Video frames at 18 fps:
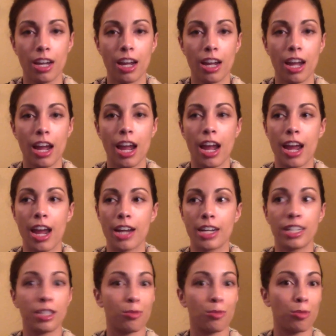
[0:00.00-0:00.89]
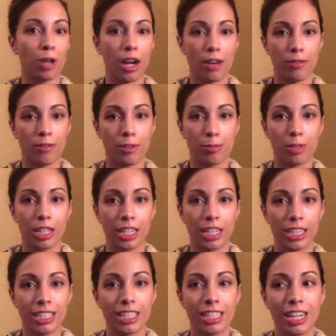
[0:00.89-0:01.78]
and it's a private
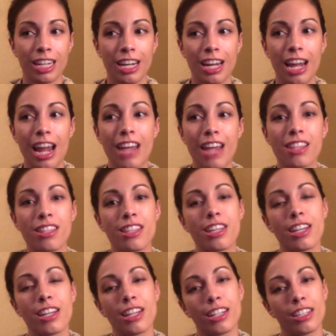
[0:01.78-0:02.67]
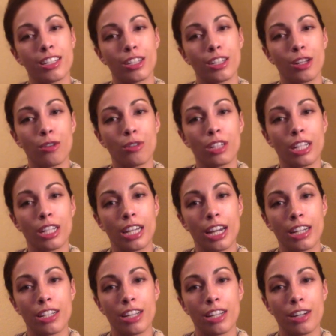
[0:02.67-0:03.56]
place, and then slowly
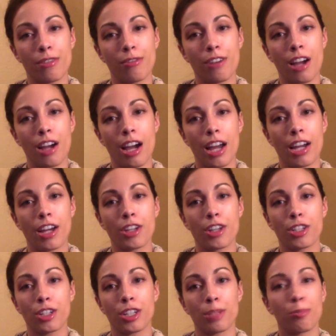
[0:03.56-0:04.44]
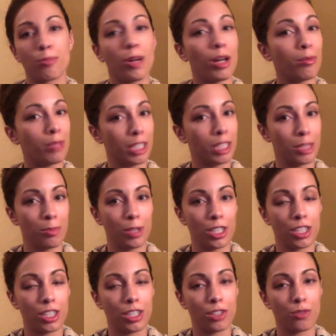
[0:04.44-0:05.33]
identify other public
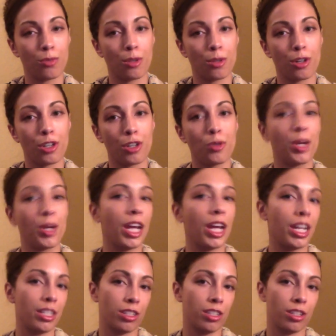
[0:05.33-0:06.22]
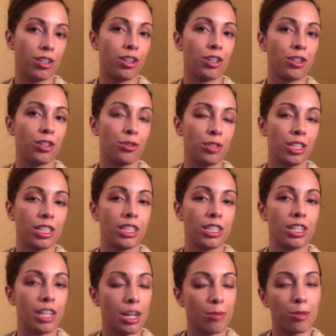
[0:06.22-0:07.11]
spaces where you can start using the
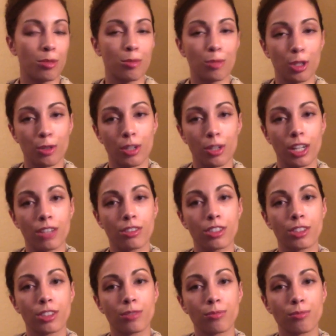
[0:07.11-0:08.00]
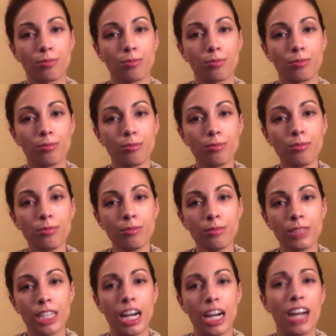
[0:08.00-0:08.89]
name and pronouns.
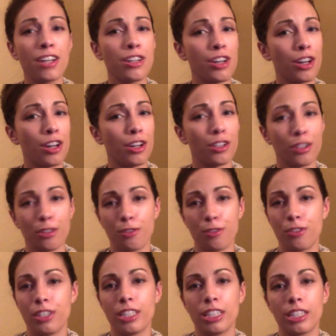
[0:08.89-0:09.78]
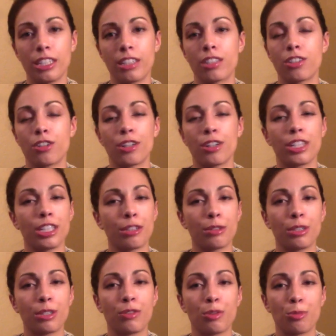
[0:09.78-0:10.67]
Another feeling during the
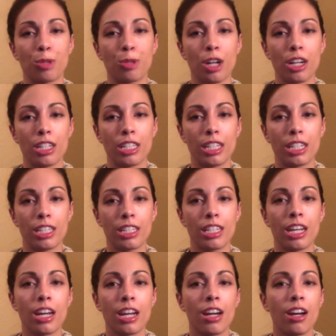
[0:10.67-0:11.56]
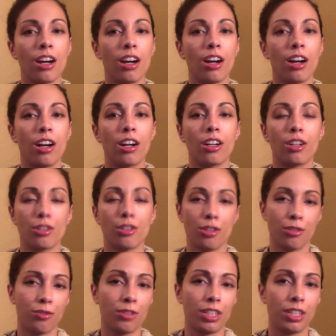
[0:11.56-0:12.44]
grieving process are also
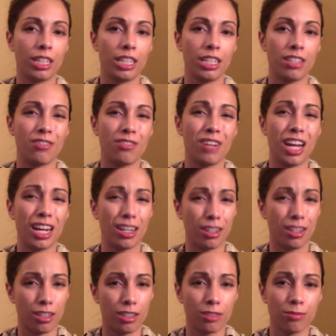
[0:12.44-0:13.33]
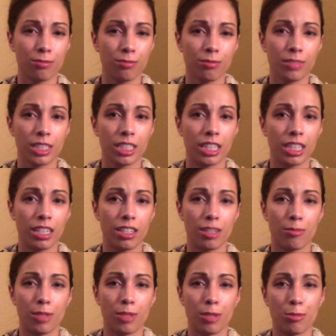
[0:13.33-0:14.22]
feelings of anger that
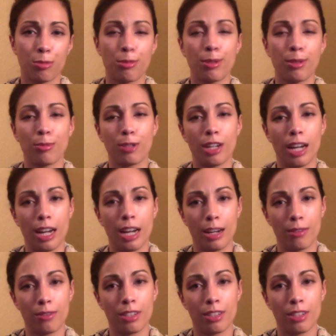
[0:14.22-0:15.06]
sometimes people have.